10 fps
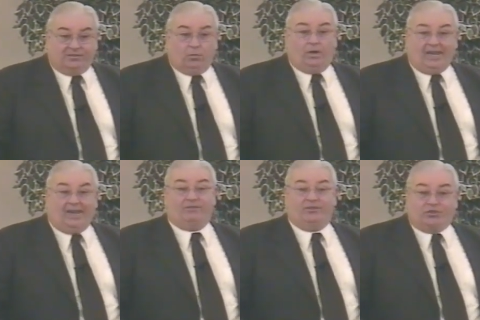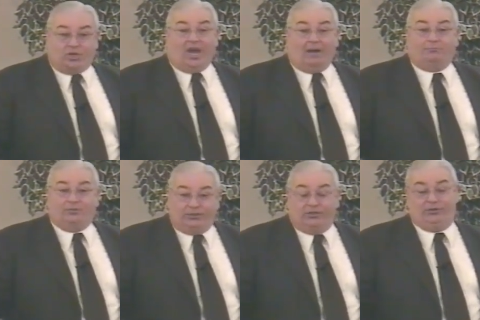We have a job
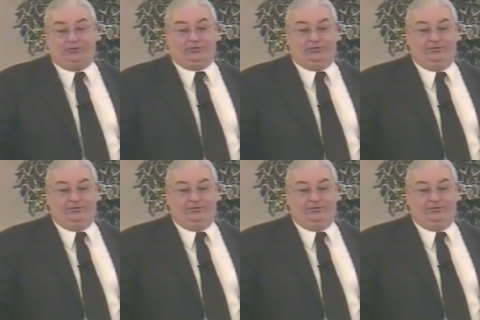to do.